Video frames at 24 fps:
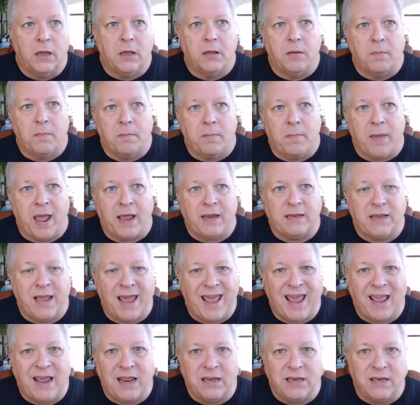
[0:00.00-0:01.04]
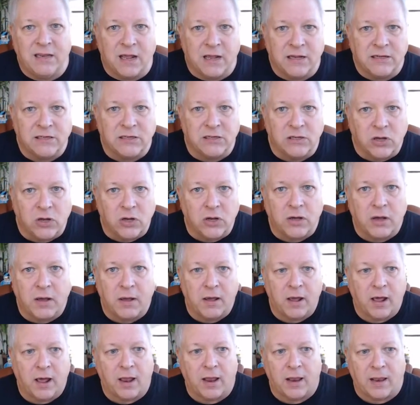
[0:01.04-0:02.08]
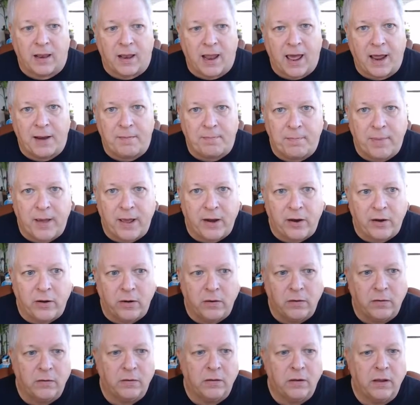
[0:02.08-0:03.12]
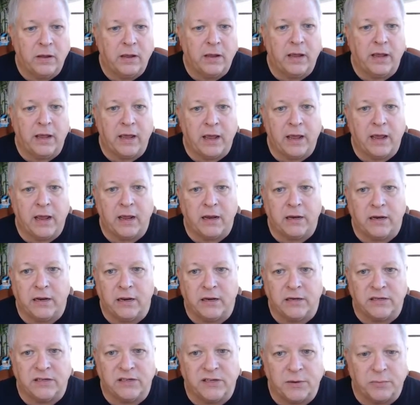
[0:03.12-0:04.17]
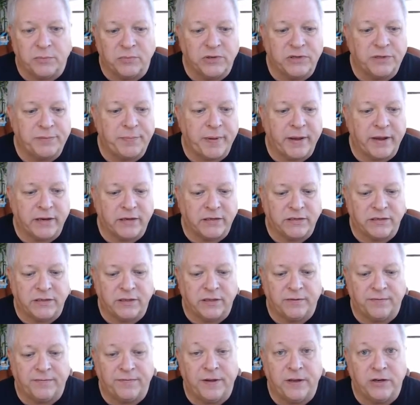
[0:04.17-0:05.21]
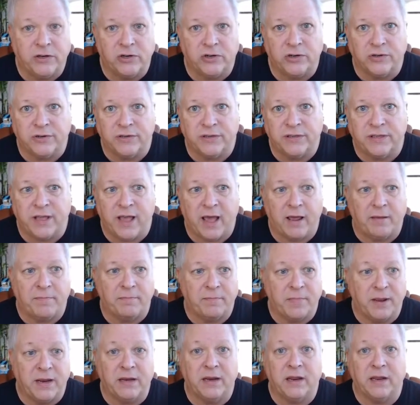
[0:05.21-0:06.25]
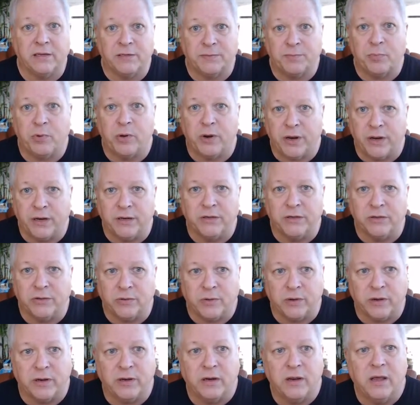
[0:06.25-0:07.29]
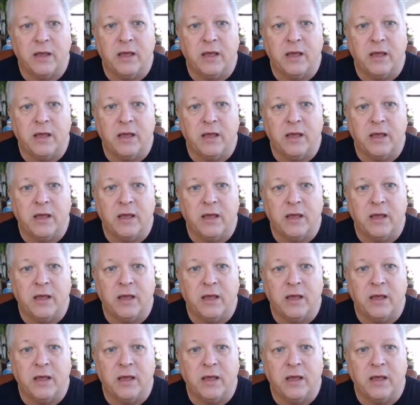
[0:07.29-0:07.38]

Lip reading: Mate does look a lot better, and in some respects the features that Mint has put into it,